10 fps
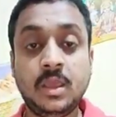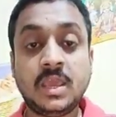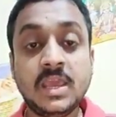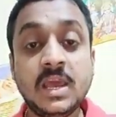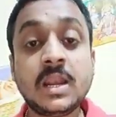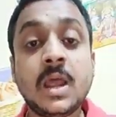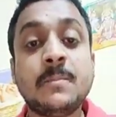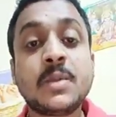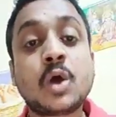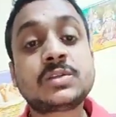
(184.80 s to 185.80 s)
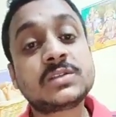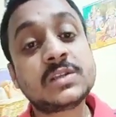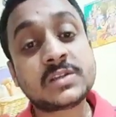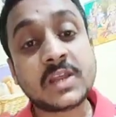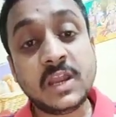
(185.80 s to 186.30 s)
Here, meiosis
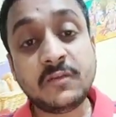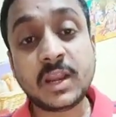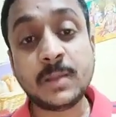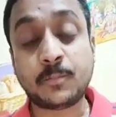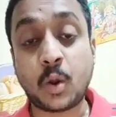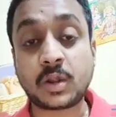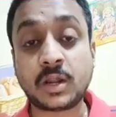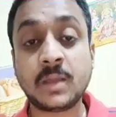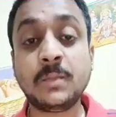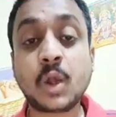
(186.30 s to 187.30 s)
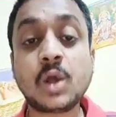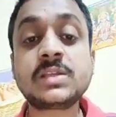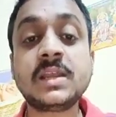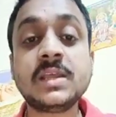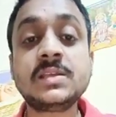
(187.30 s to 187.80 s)
is really very important
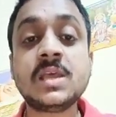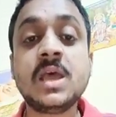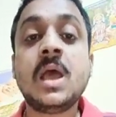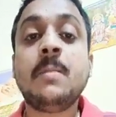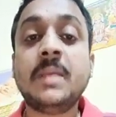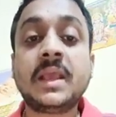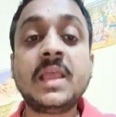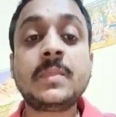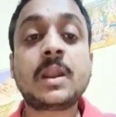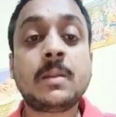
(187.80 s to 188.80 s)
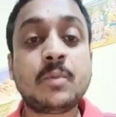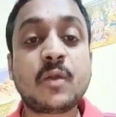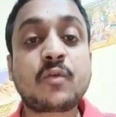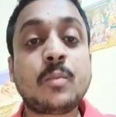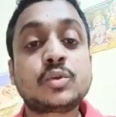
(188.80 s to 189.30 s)
because it is making the number
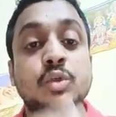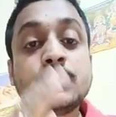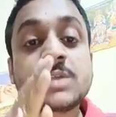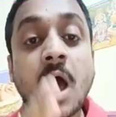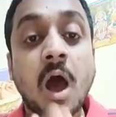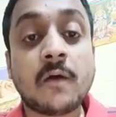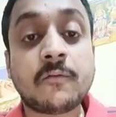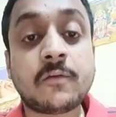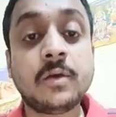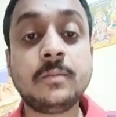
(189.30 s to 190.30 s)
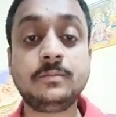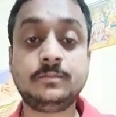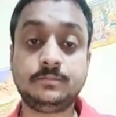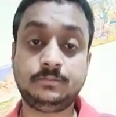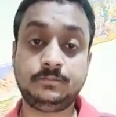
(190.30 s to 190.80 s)
of chromosomes halved.
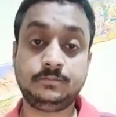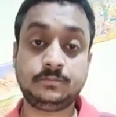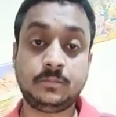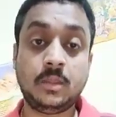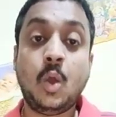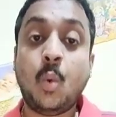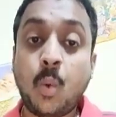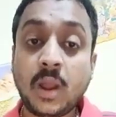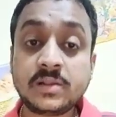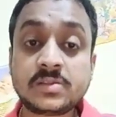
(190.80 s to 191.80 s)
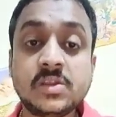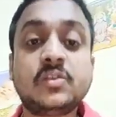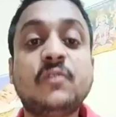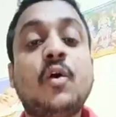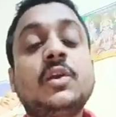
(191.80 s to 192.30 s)
Once
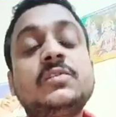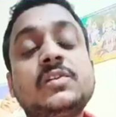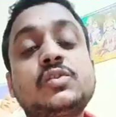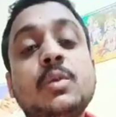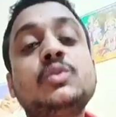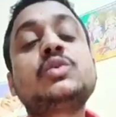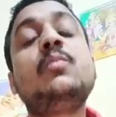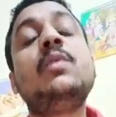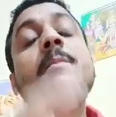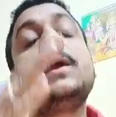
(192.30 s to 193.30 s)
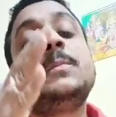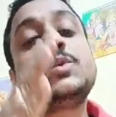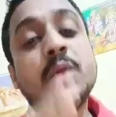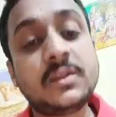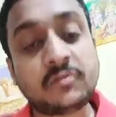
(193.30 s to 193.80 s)
the 46 chromosome will
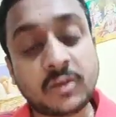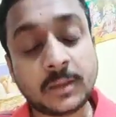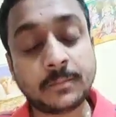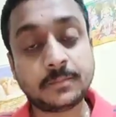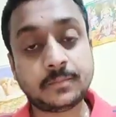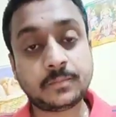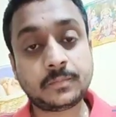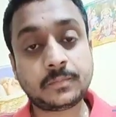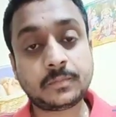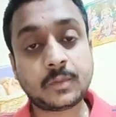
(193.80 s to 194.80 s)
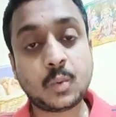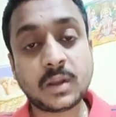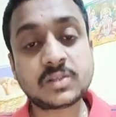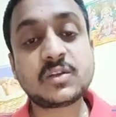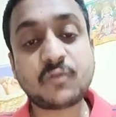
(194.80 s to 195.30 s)
become 23, then